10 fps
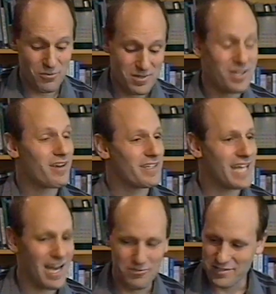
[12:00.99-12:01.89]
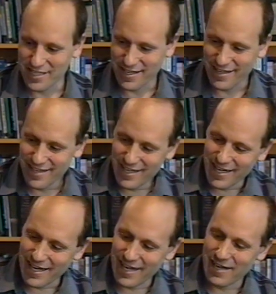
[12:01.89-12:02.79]
when we started counting.
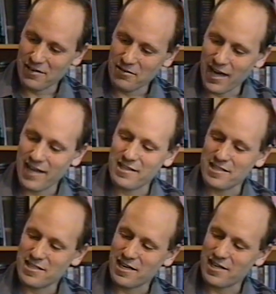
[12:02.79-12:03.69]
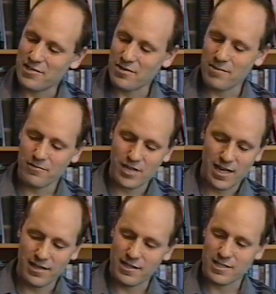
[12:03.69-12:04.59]
I had this dream of
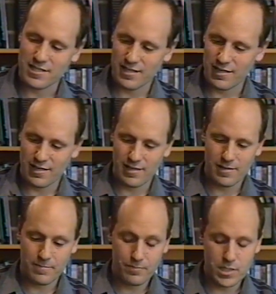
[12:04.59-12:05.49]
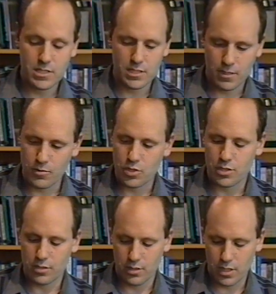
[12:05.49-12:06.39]
taking this. This is a
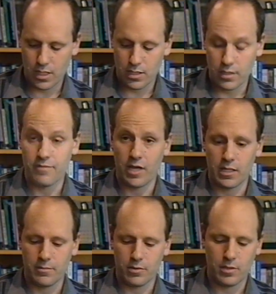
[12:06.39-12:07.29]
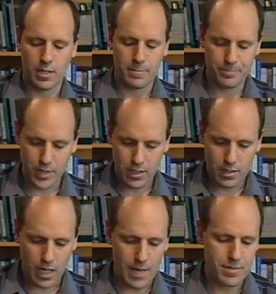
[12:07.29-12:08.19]
commercially available
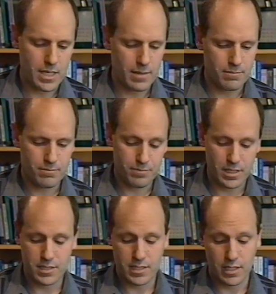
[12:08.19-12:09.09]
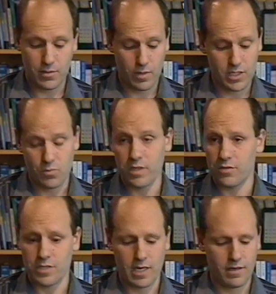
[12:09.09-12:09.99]
IBM PC that runs
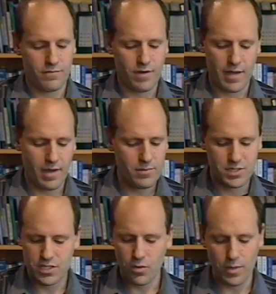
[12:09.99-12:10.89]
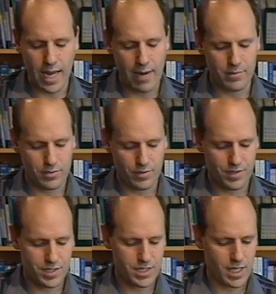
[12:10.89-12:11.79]
Windows 95. I was so enamored with
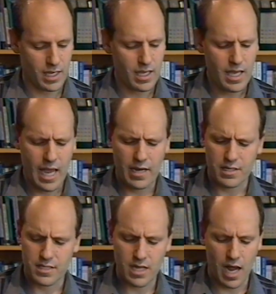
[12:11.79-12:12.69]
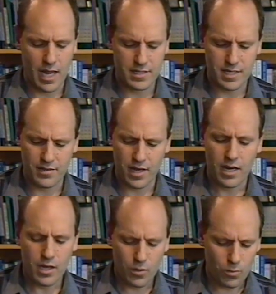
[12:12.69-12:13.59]
this thing and its size that I thought,
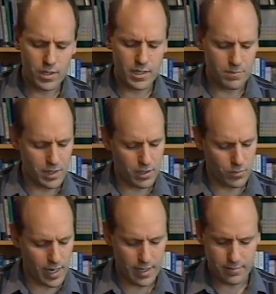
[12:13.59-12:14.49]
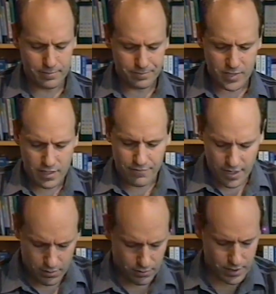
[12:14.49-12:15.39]
wouldn't it be great if
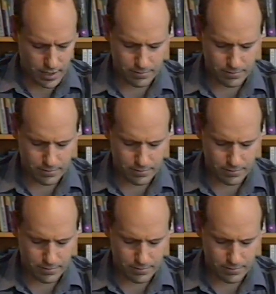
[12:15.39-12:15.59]
I could